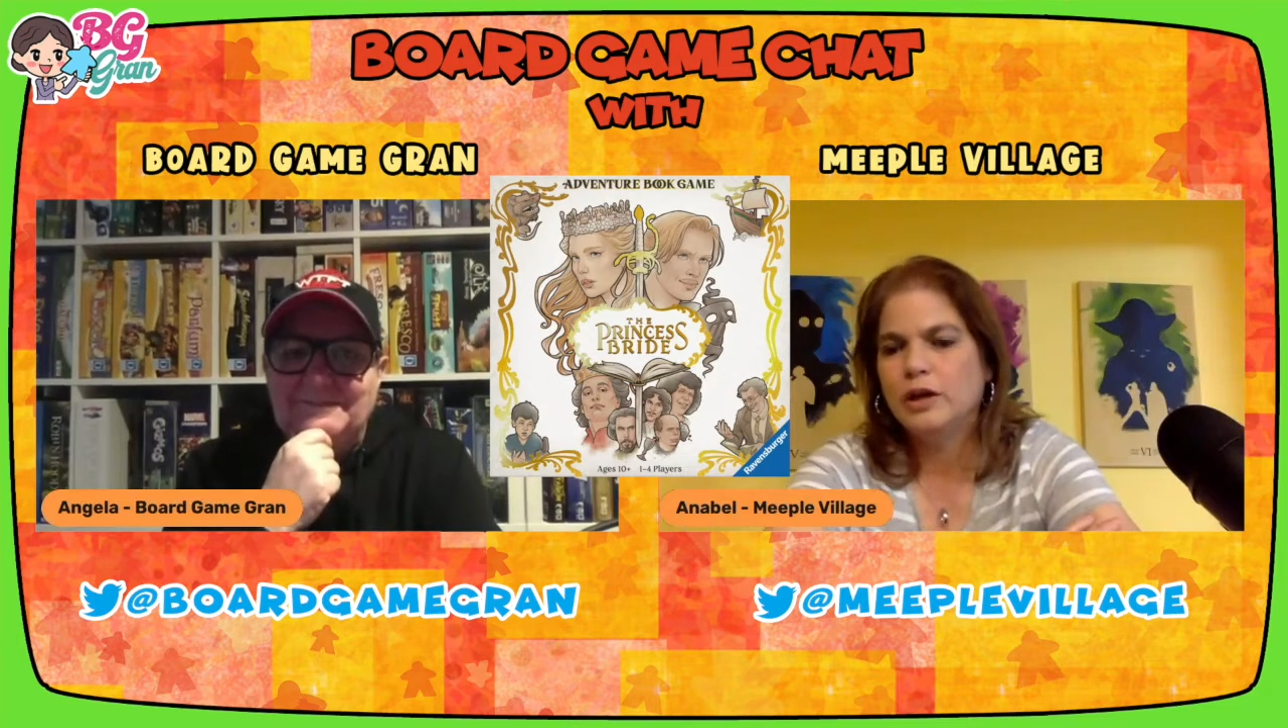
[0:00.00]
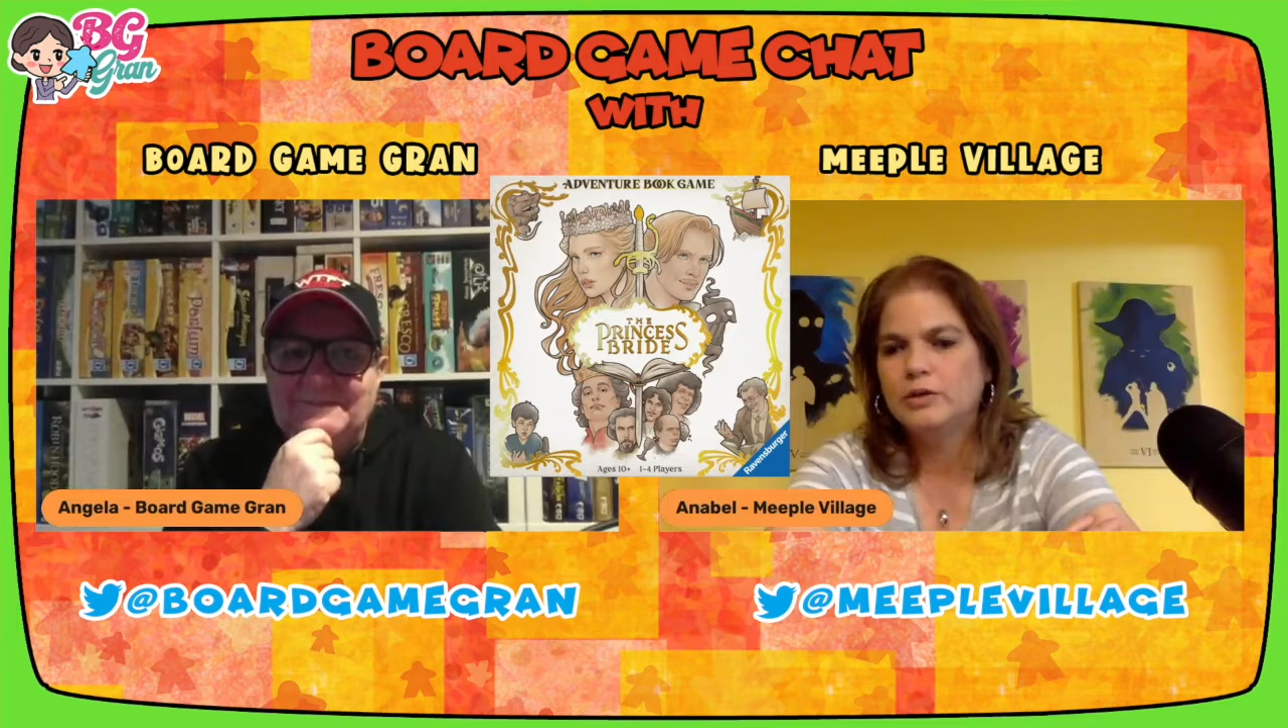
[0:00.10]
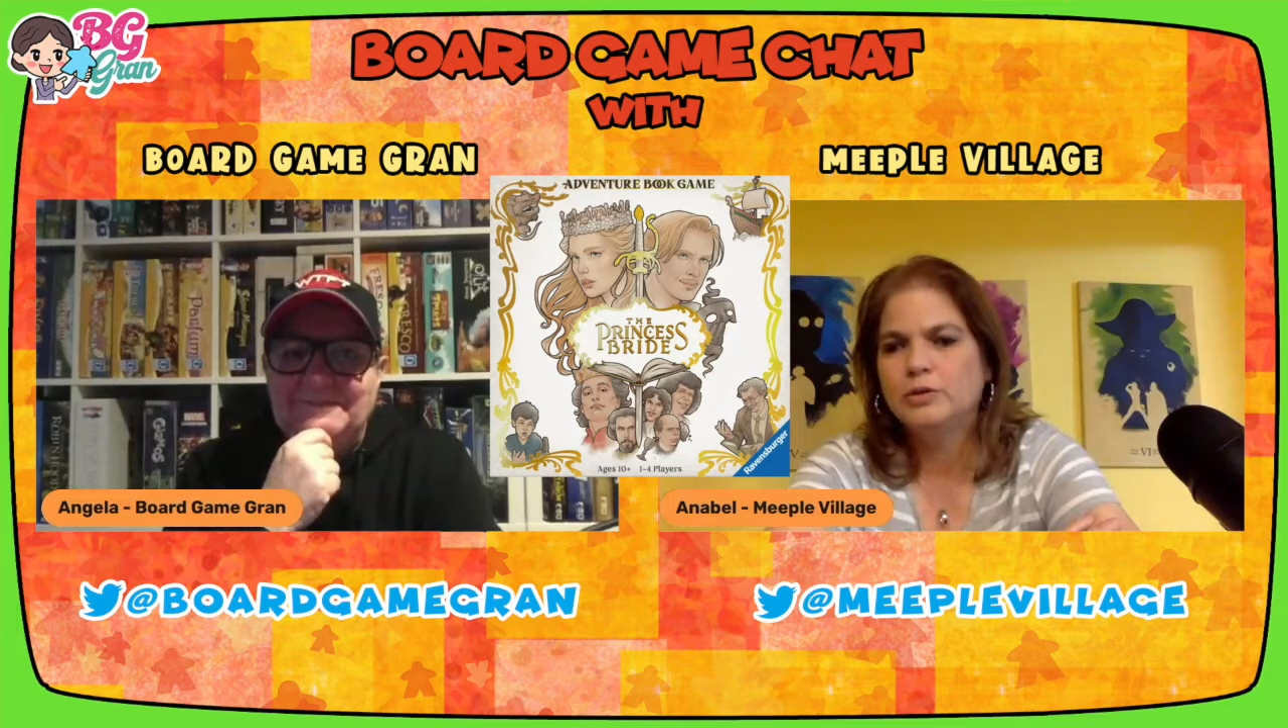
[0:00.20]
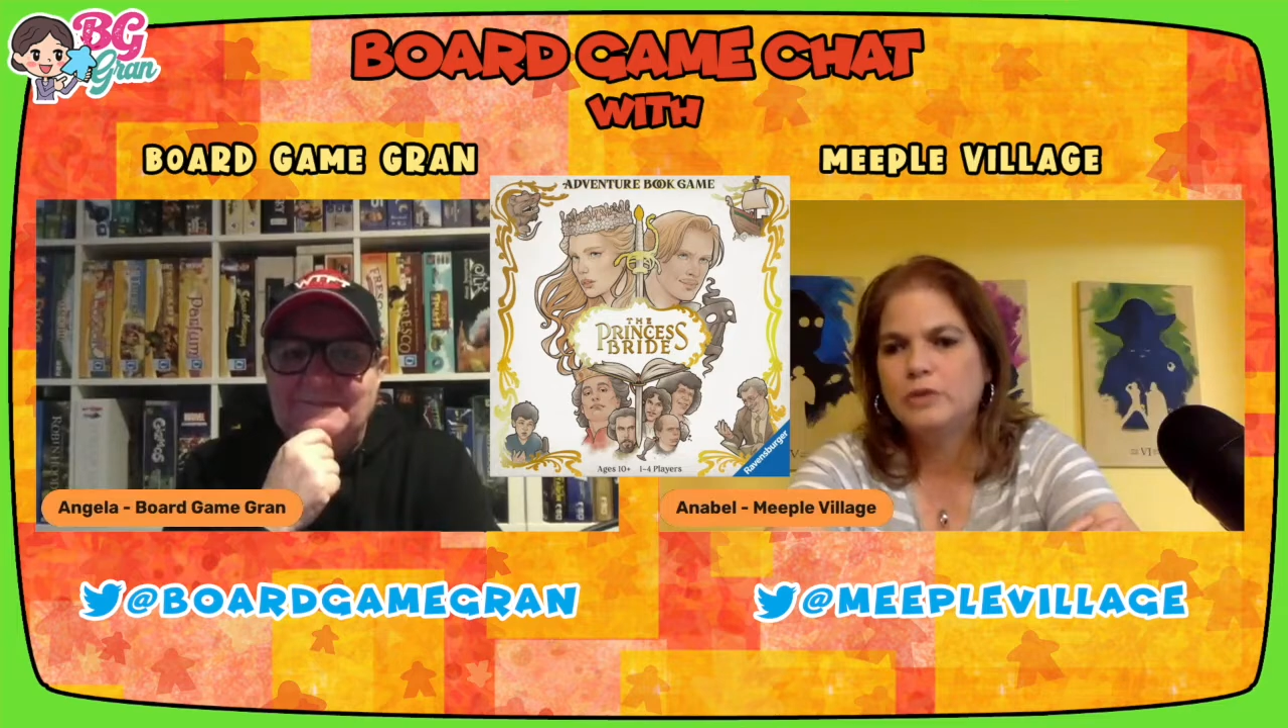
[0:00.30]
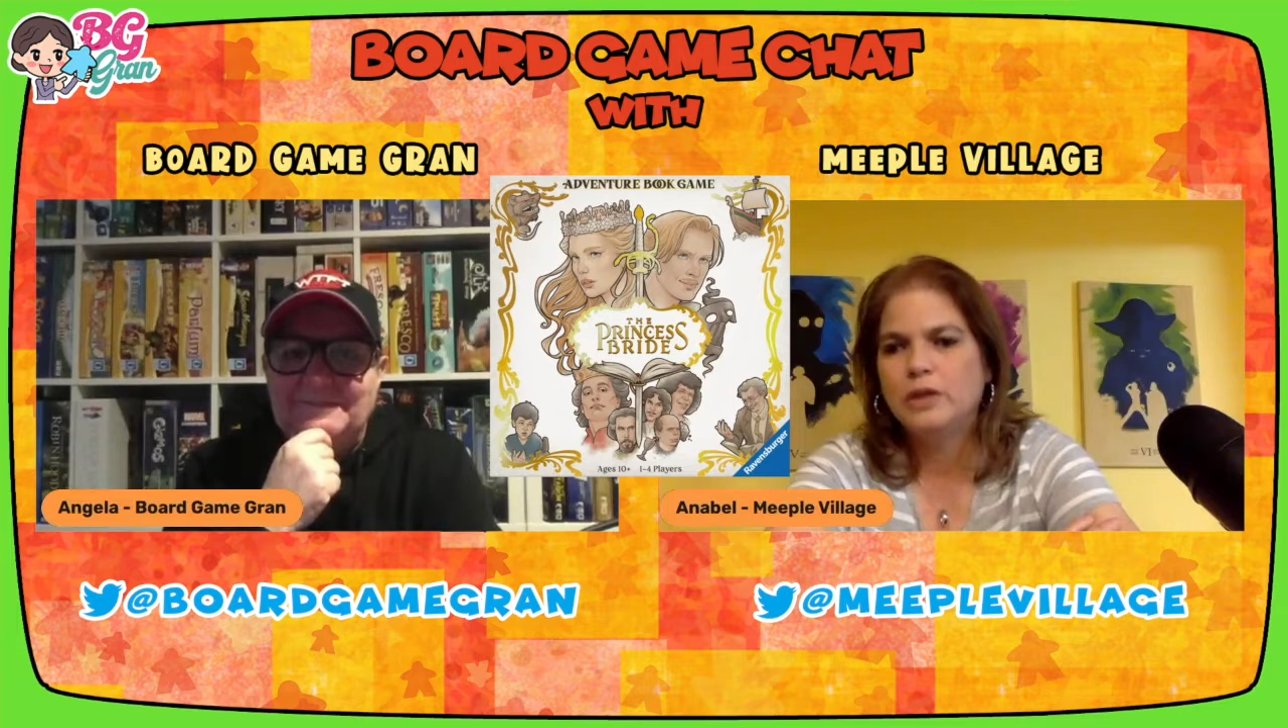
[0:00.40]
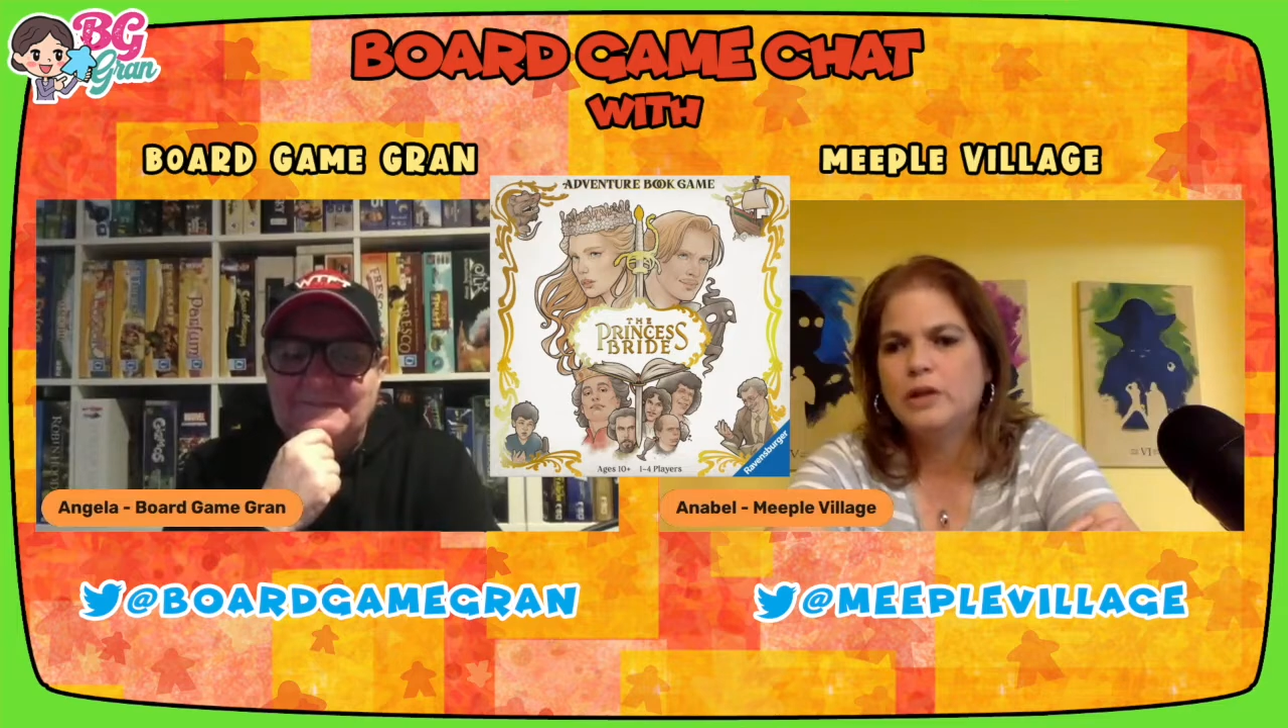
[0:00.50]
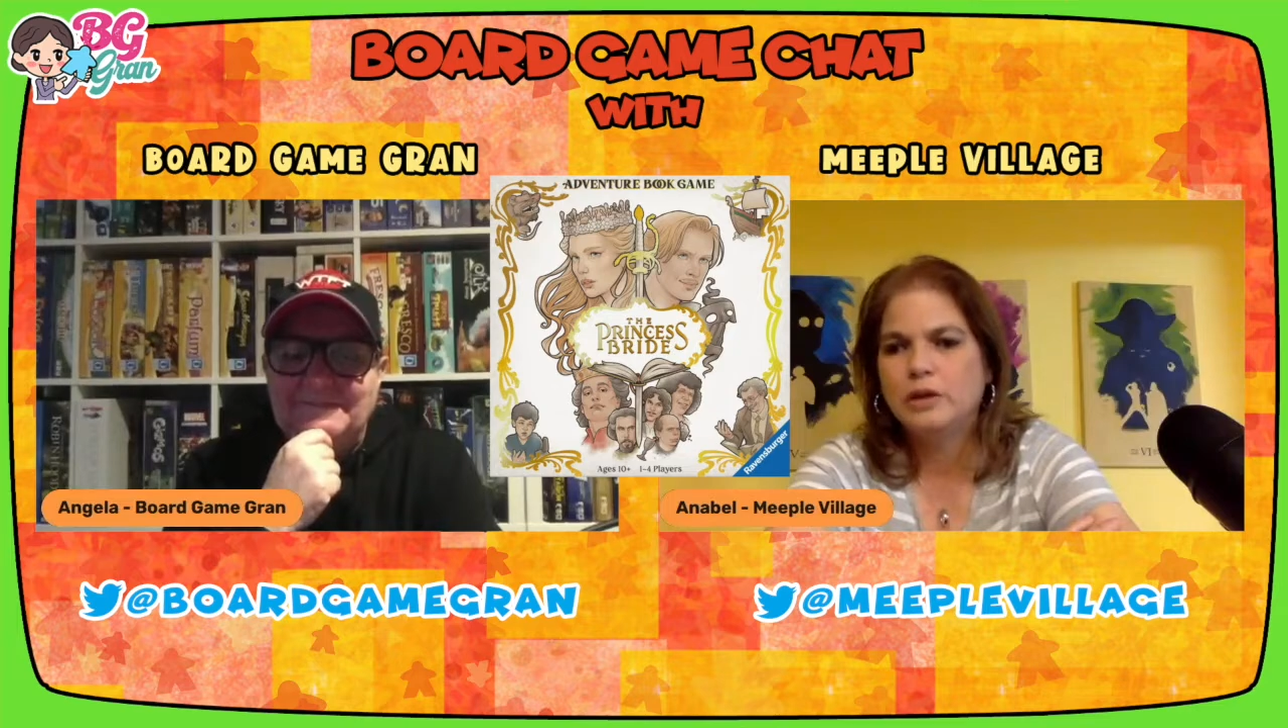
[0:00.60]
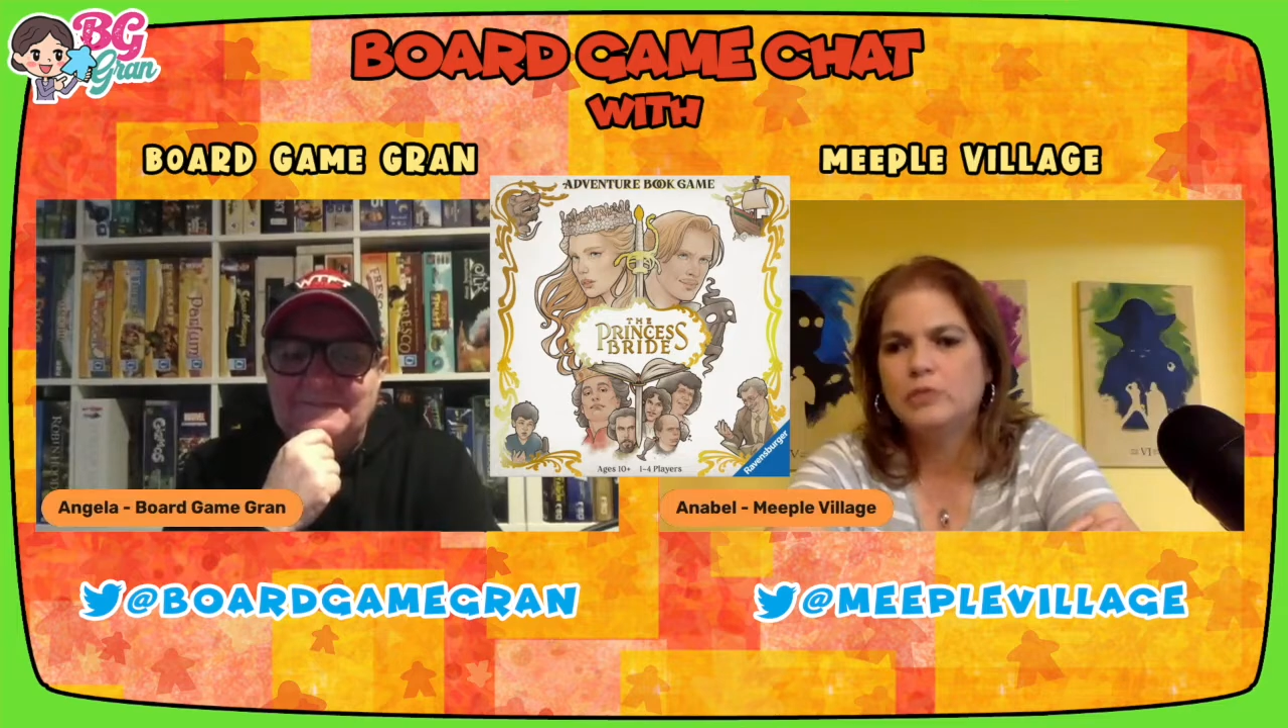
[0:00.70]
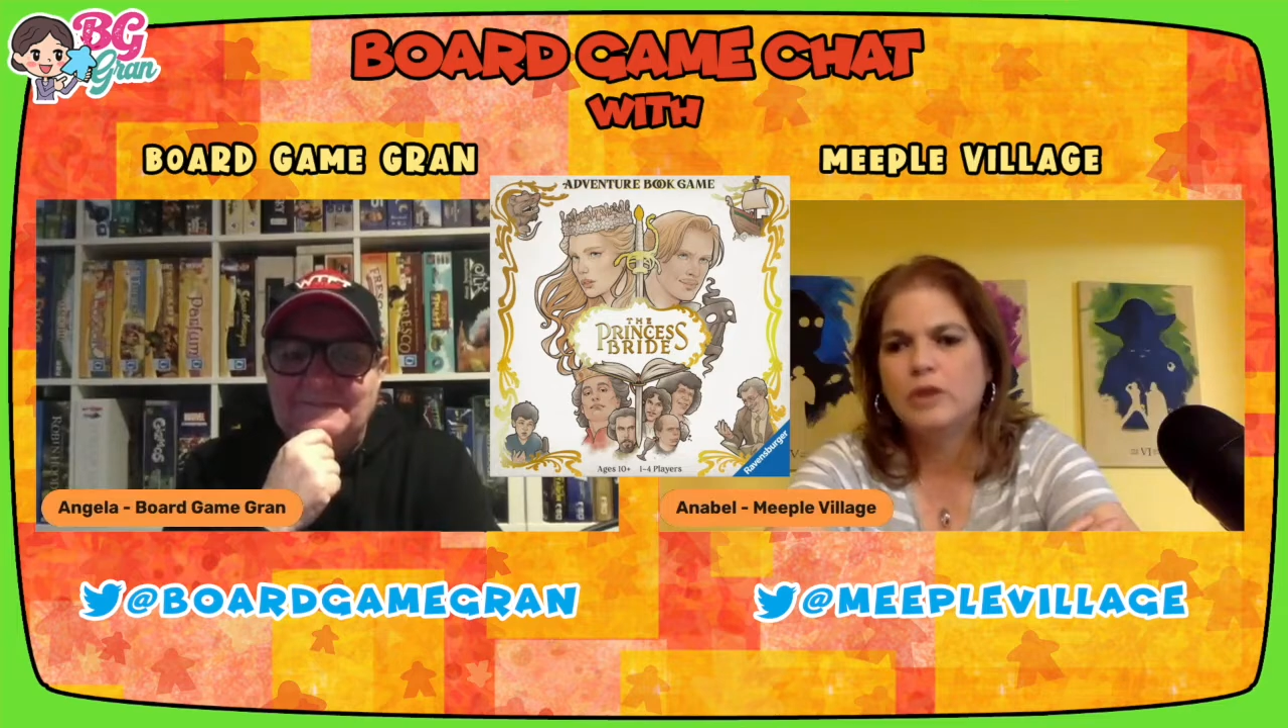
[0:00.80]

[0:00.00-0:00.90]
do think that your